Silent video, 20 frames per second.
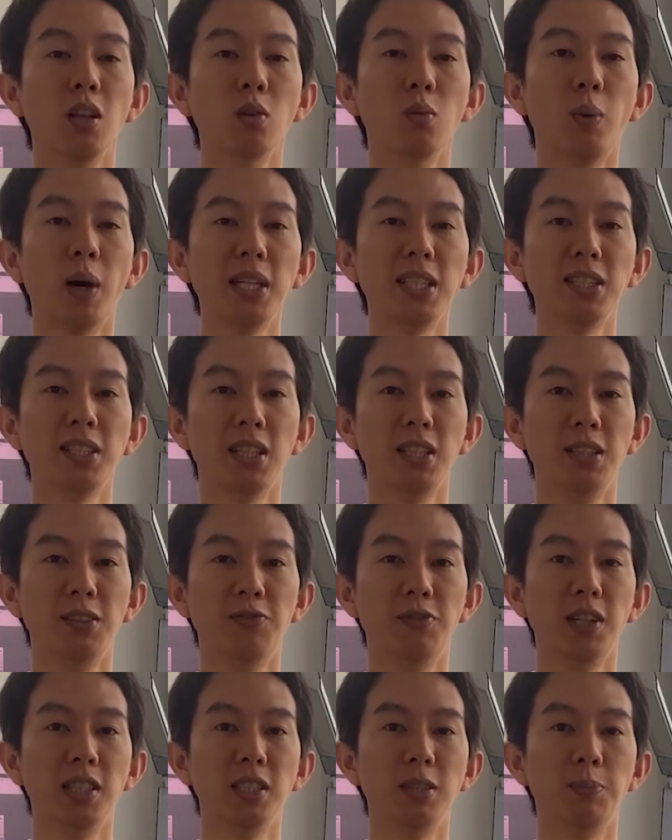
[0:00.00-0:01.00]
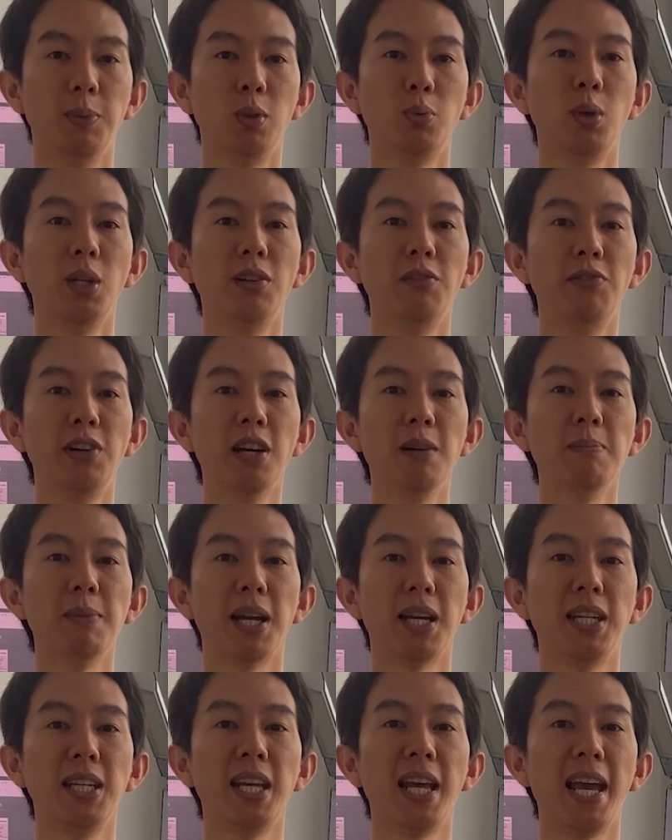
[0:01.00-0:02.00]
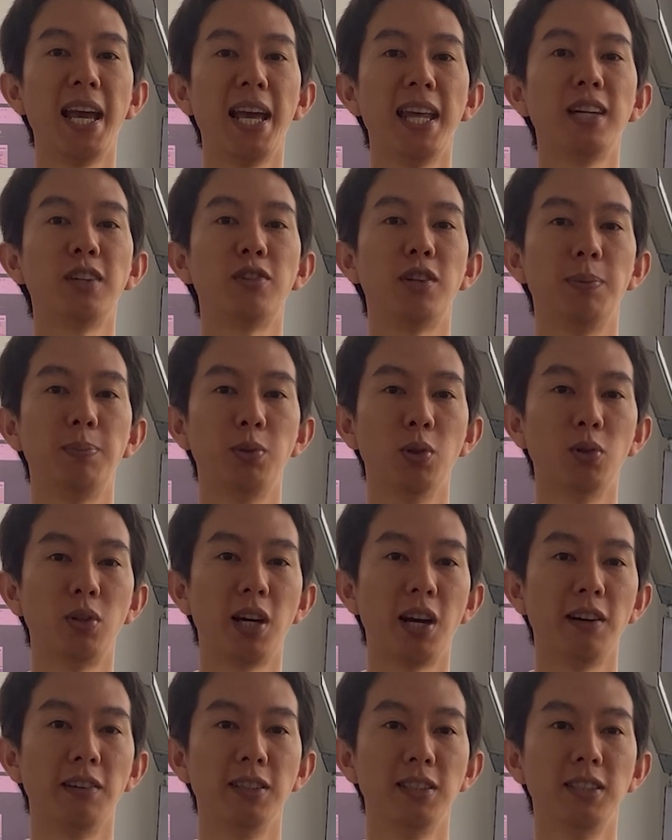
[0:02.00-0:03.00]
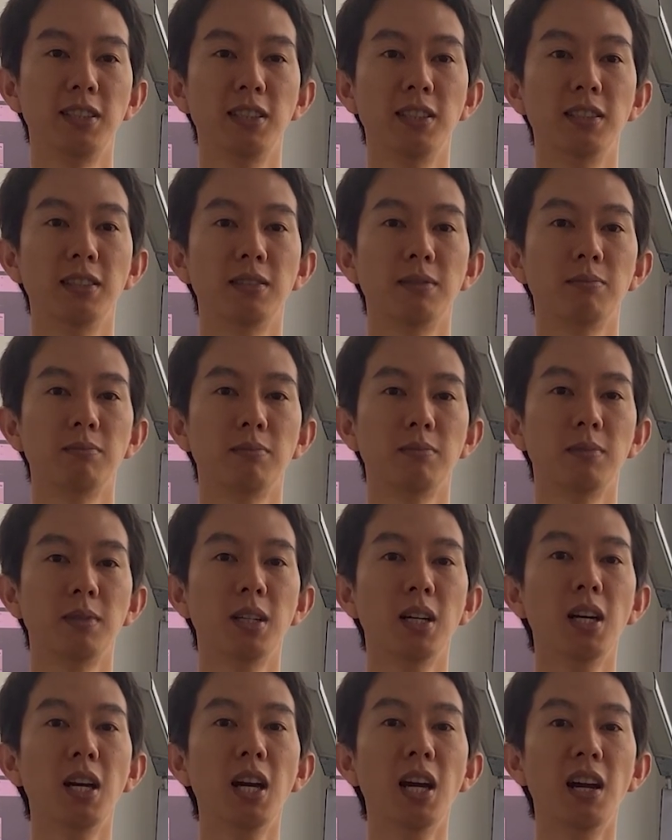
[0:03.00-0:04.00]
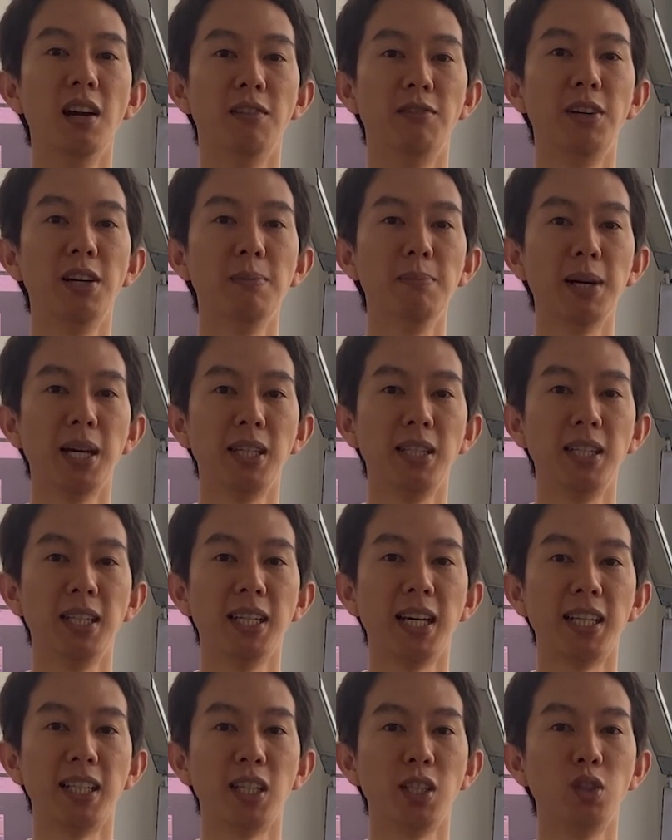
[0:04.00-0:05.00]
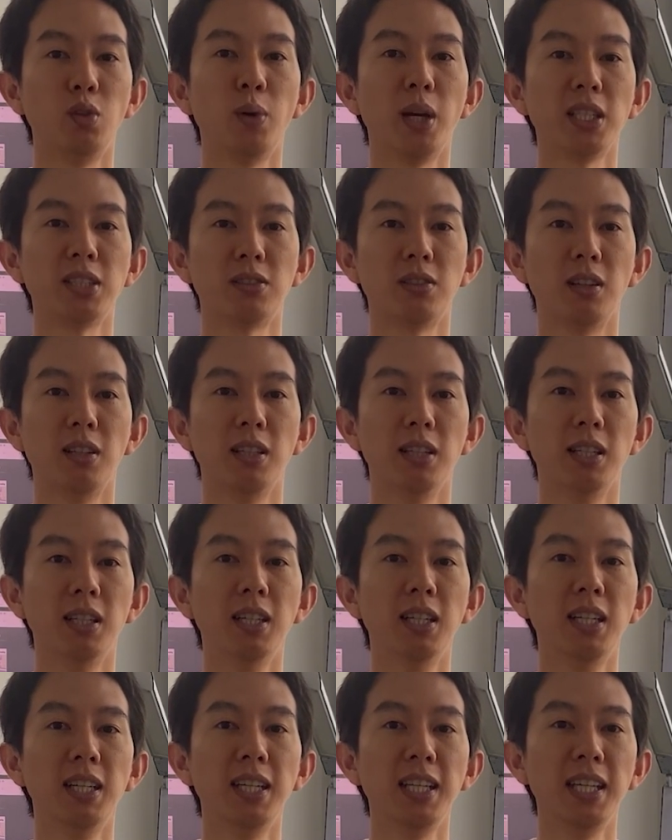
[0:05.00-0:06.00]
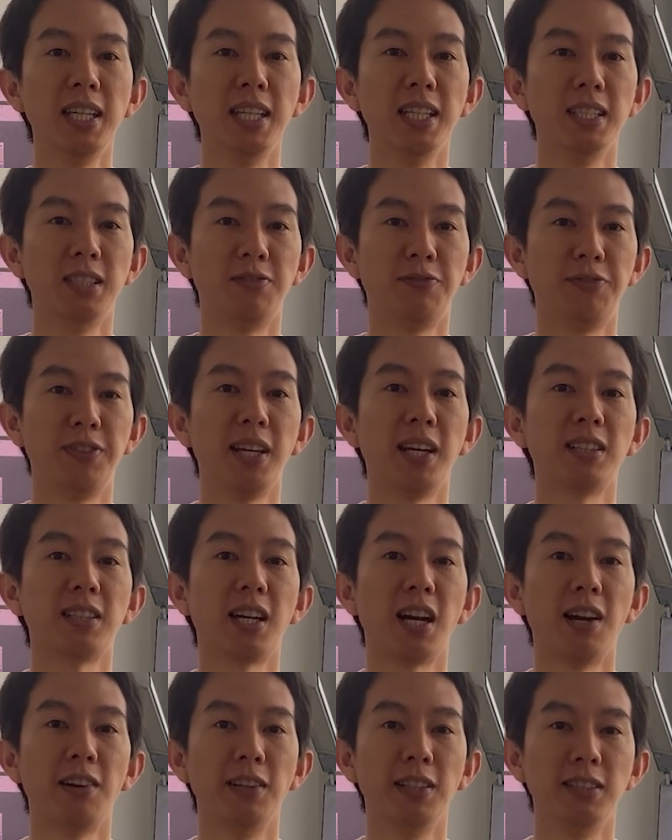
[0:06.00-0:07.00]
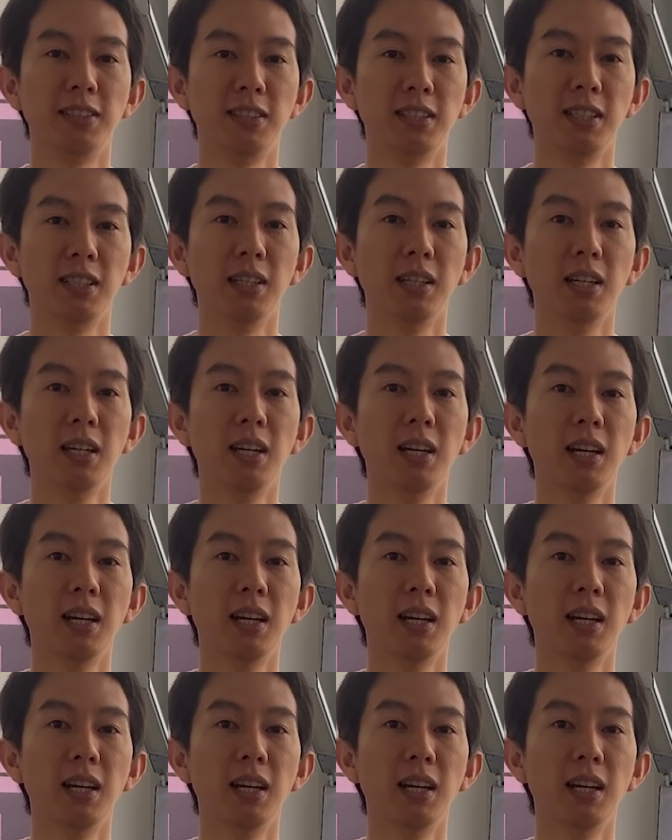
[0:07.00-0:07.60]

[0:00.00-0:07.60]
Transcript: What is the difference between real money and cryptocurrencies? Real money, like the US dollar, is fiat currency.